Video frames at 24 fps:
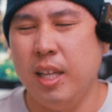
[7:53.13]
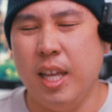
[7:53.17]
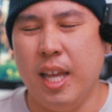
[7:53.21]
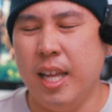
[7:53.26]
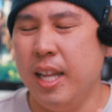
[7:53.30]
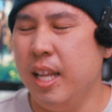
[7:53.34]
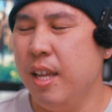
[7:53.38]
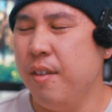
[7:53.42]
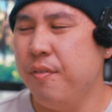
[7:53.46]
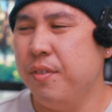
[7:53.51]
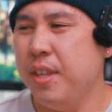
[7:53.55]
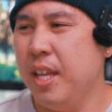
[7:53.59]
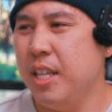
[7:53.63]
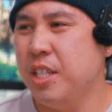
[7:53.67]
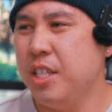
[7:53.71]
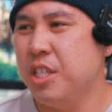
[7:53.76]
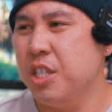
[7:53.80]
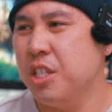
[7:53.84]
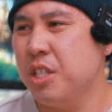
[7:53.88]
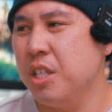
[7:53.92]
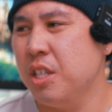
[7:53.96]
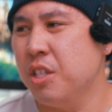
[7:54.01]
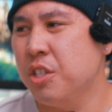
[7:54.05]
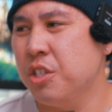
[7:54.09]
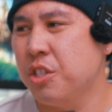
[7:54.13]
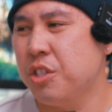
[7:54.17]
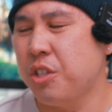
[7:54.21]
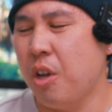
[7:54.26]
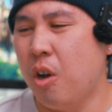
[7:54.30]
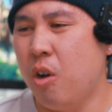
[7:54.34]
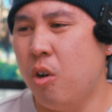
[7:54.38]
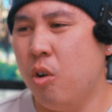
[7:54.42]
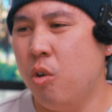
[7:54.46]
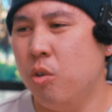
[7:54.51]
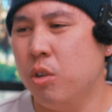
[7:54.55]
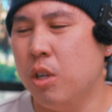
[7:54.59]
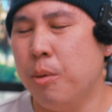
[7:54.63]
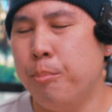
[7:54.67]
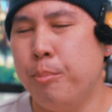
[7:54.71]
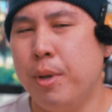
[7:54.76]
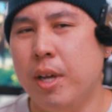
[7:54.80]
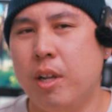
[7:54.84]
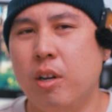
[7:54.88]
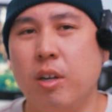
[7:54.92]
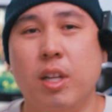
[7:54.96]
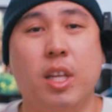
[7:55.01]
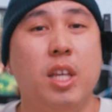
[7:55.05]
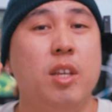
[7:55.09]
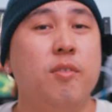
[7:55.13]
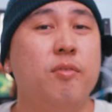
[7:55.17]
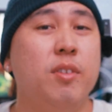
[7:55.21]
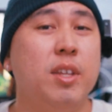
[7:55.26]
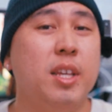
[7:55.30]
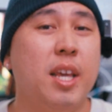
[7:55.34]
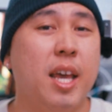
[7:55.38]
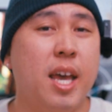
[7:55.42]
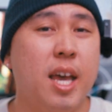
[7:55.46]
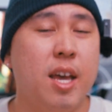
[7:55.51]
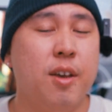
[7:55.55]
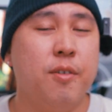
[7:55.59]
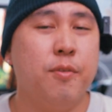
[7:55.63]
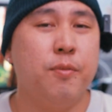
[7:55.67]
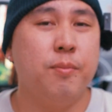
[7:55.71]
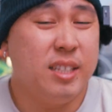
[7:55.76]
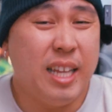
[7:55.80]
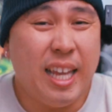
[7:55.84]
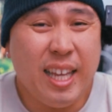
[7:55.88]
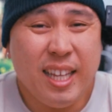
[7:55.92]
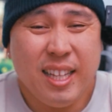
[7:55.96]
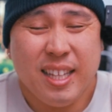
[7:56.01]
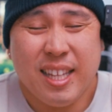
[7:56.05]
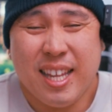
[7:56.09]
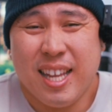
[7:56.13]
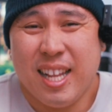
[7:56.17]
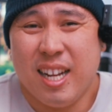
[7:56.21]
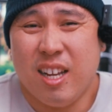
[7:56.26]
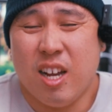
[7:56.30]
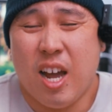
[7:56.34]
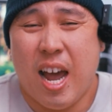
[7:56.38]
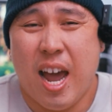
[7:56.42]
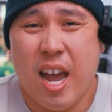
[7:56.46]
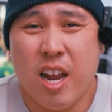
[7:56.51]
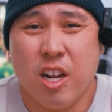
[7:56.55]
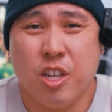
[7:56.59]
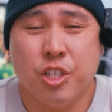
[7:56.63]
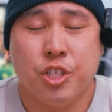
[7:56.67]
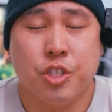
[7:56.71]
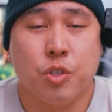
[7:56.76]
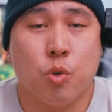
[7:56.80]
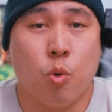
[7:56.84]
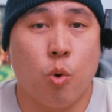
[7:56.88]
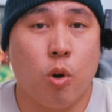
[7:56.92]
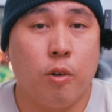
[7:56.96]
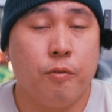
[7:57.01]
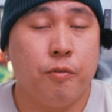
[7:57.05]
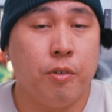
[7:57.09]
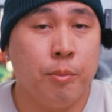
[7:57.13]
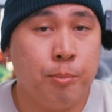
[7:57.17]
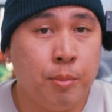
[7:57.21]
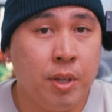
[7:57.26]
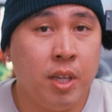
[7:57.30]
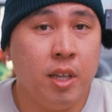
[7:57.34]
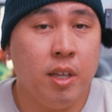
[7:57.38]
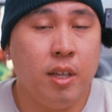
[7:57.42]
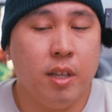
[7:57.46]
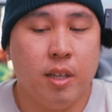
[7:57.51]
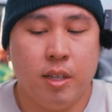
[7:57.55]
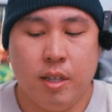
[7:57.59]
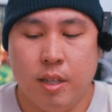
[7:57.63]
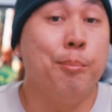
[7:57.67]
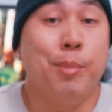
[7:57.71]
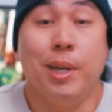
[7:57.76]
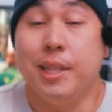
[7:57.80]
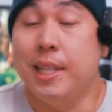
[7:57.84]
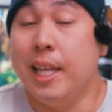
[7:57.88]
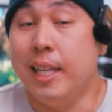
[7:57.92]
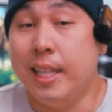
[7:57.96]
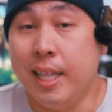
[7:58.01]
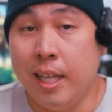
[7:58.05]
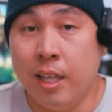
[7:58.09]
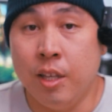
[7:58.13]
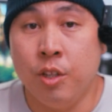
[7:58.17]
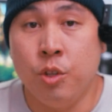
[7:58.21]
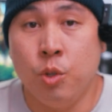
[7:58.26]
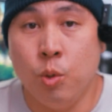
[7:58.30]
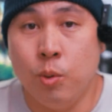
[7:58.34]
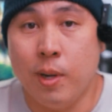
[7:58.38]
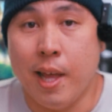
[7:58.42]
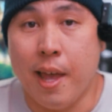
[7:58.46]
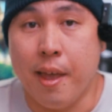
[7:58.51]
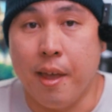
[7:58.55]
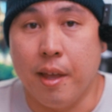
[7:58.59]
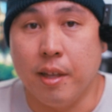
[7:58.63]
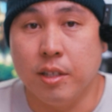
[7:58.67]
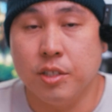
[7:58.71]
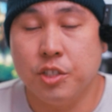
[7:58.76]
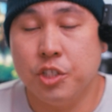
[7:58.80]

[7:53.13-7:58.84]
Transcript: And if they just installed a better EVF, they'd get a higher score from me, but they didn't do that.